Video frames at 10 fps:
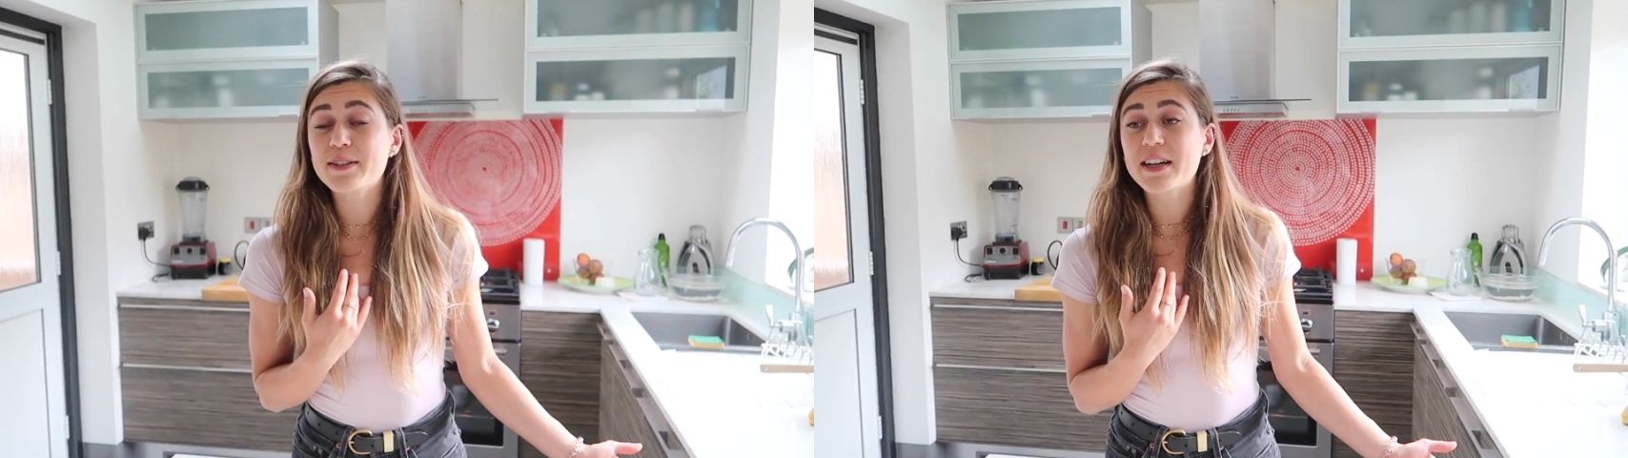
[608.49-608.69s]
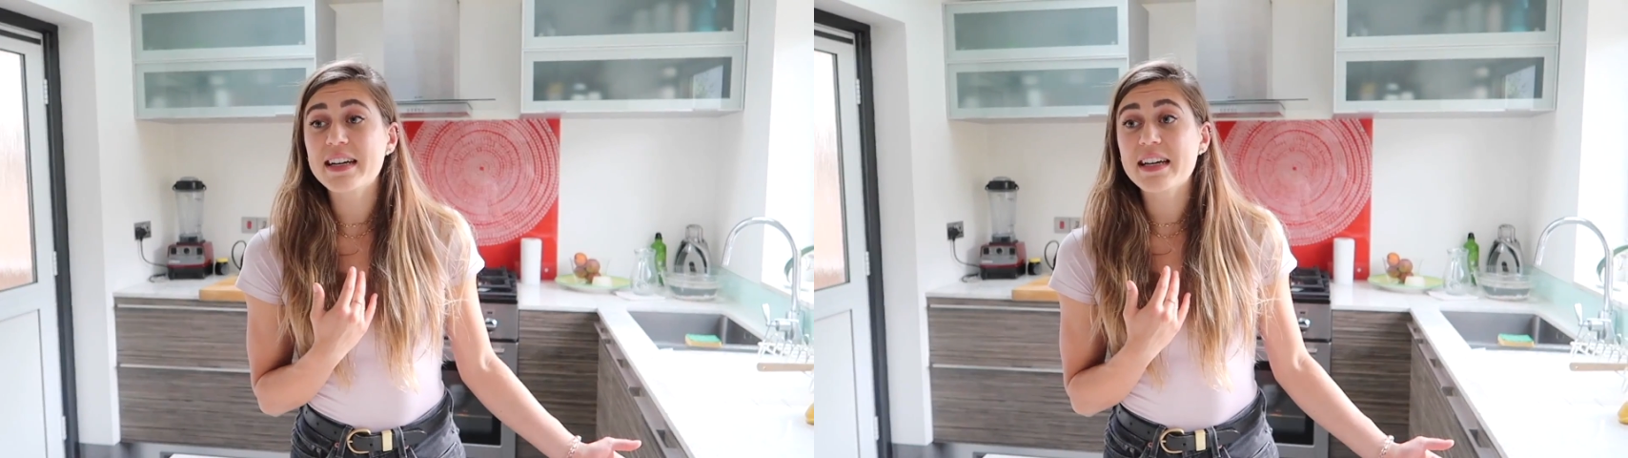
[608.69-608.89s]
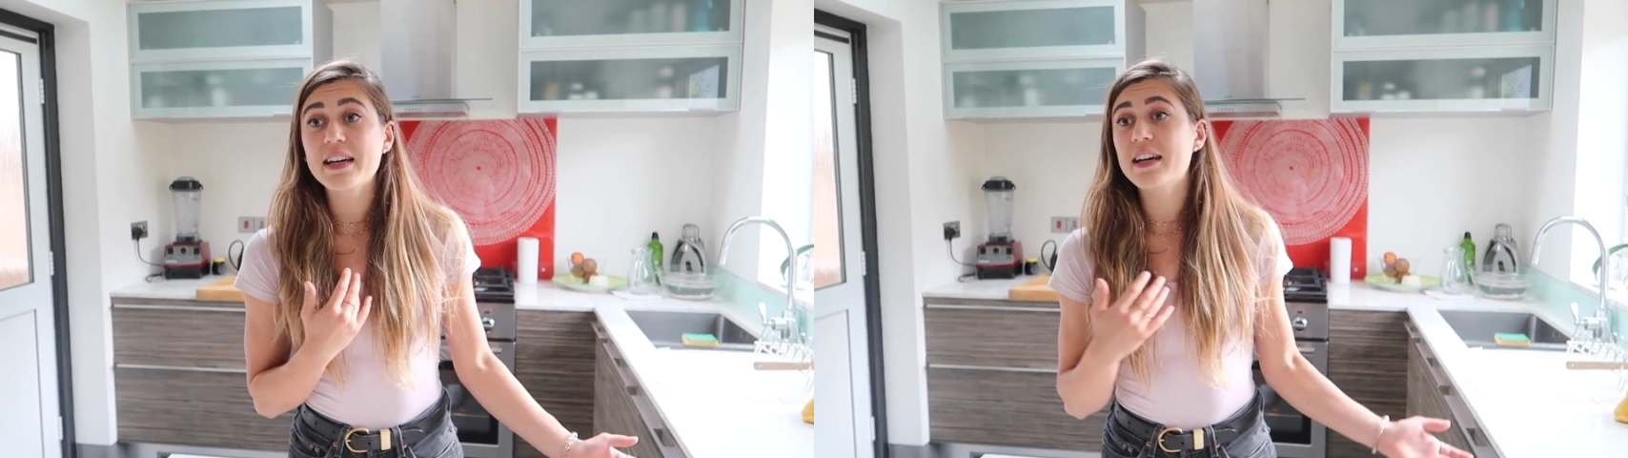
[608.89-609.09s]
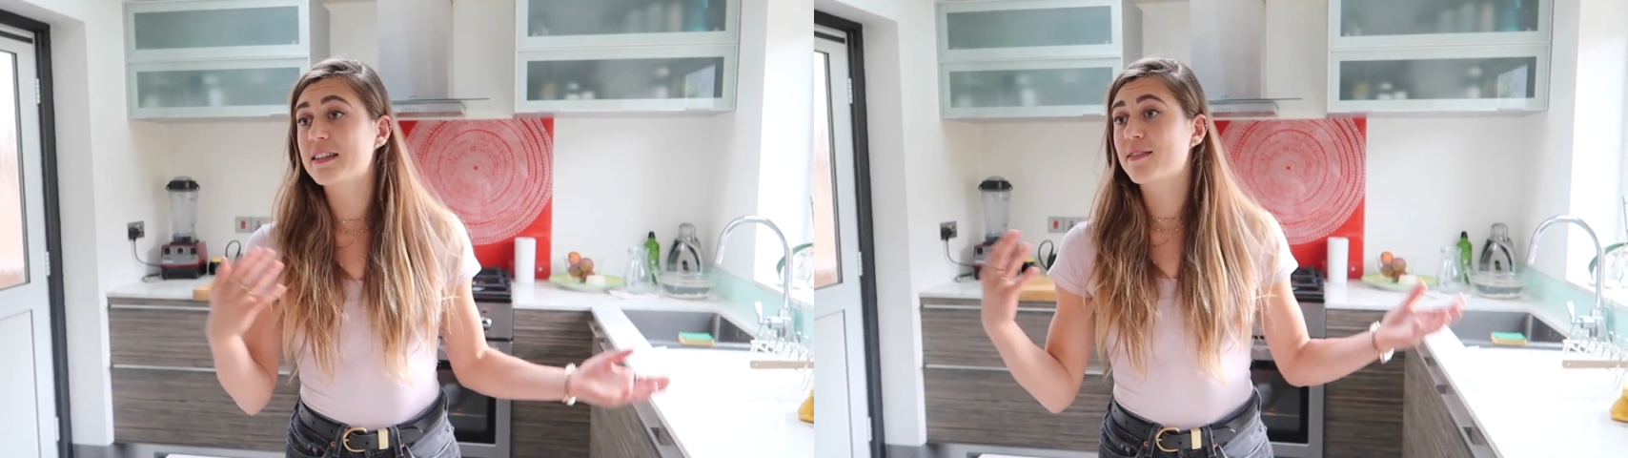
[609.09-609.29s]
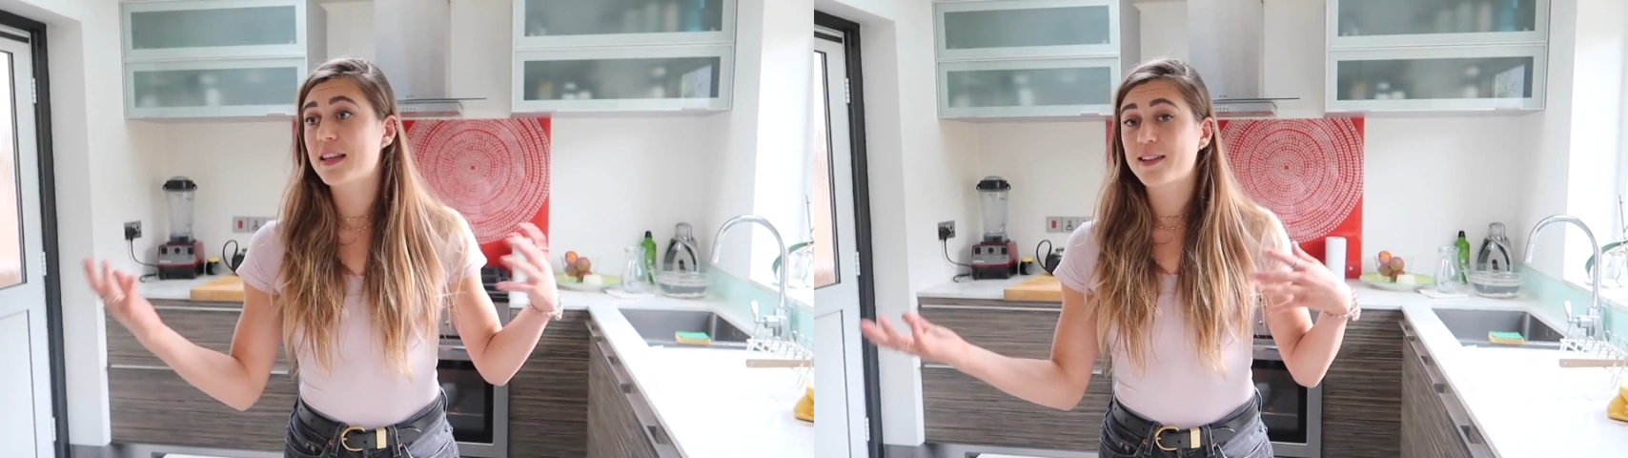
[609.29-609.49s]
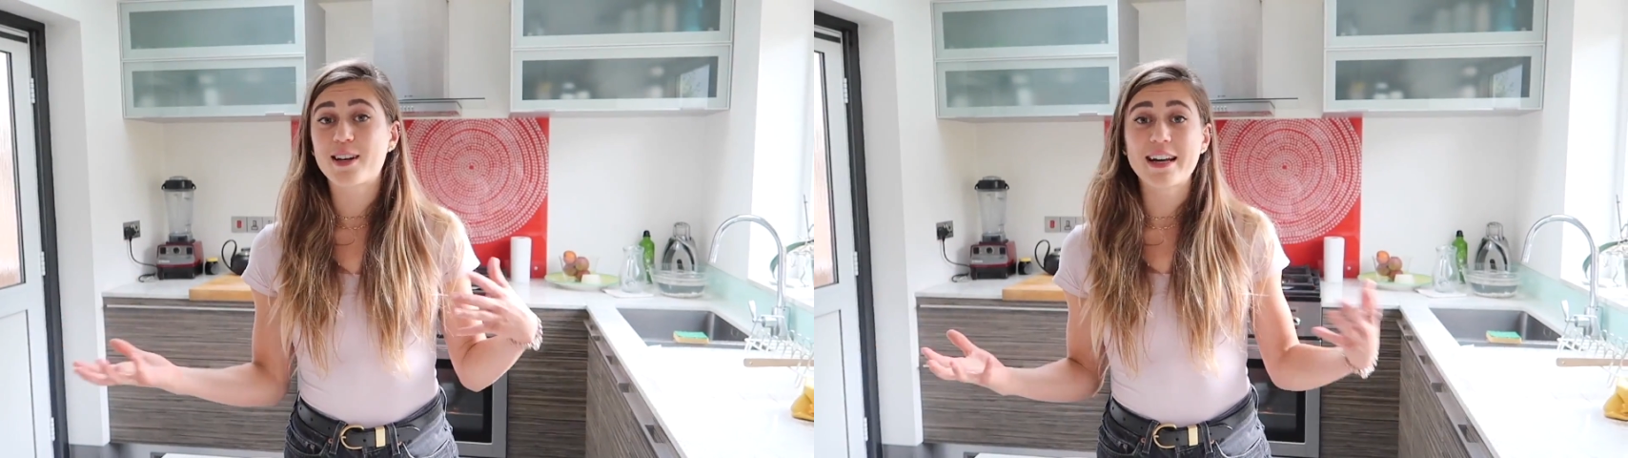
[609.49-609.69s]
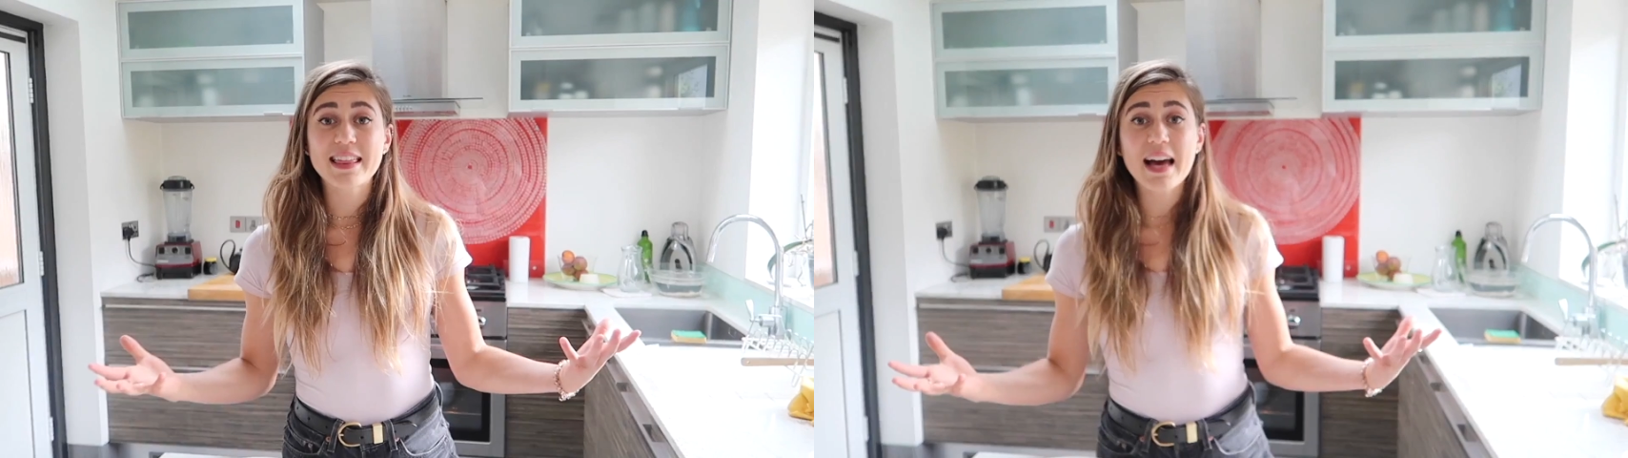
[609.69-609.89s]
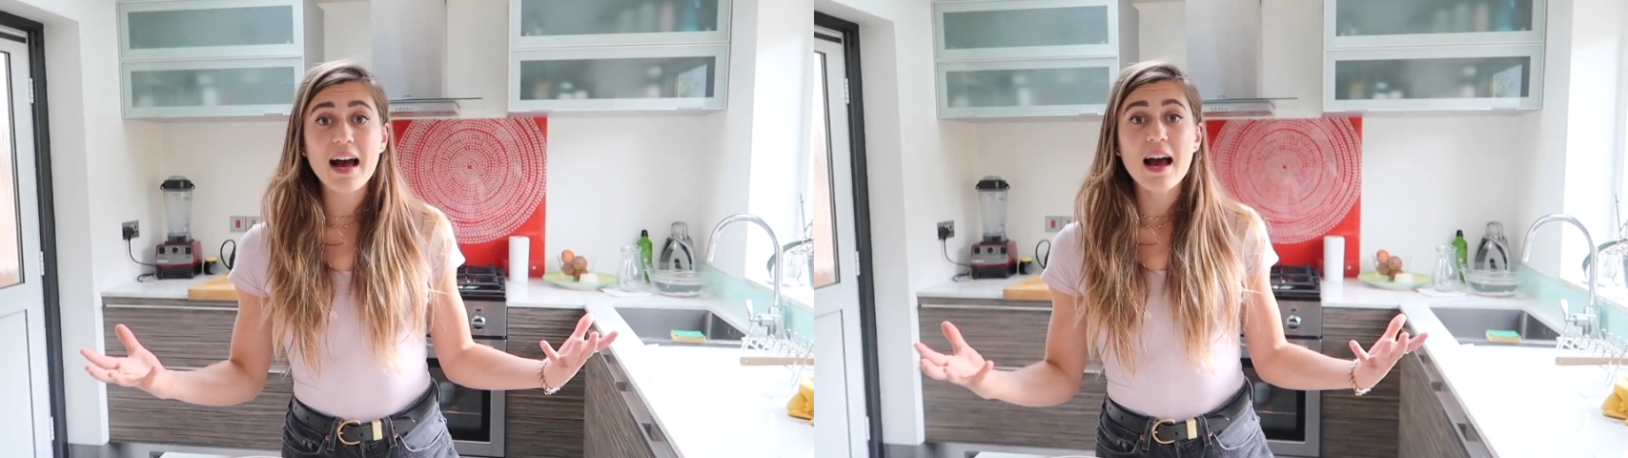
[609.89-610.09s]
diet and things
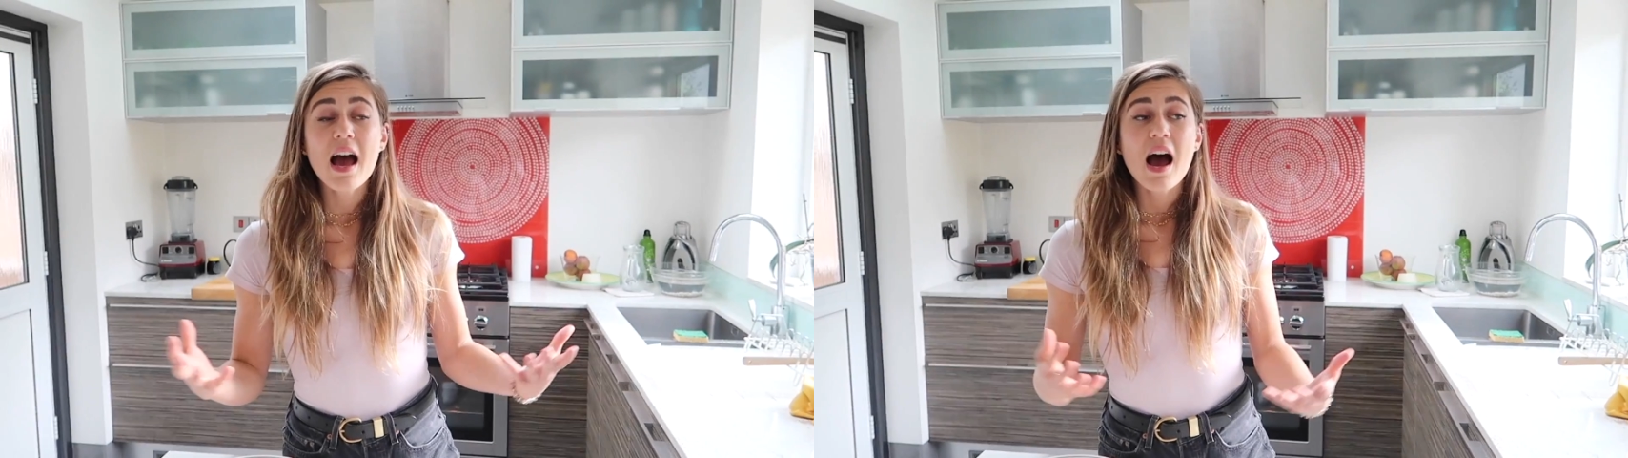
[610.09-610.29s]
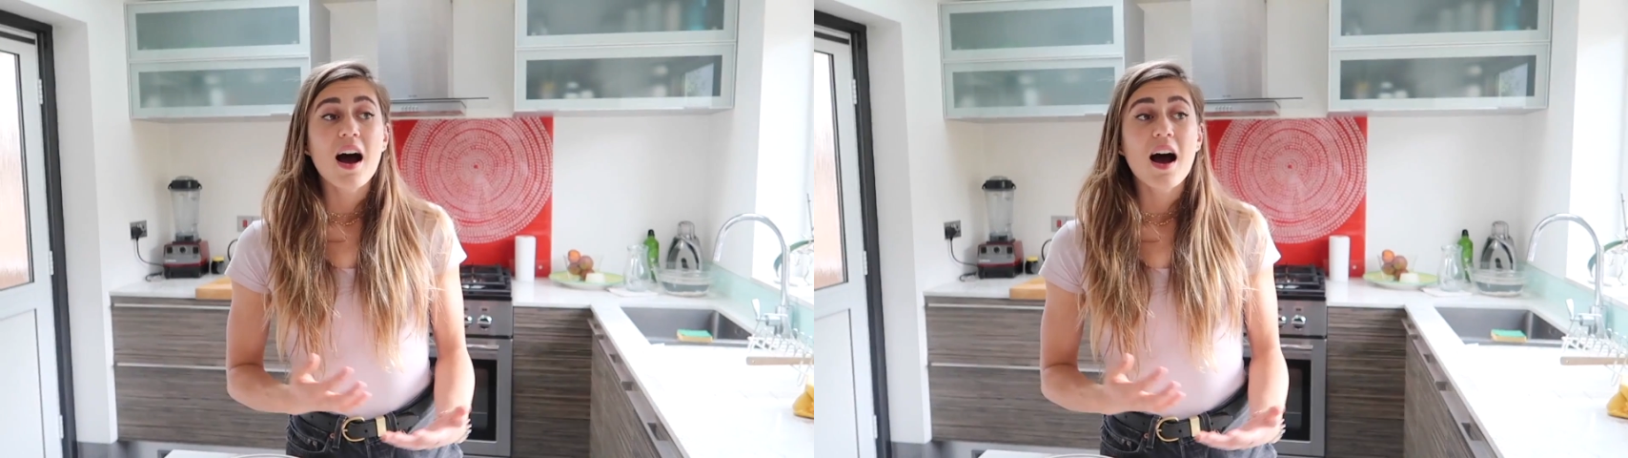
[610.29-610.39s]
like that.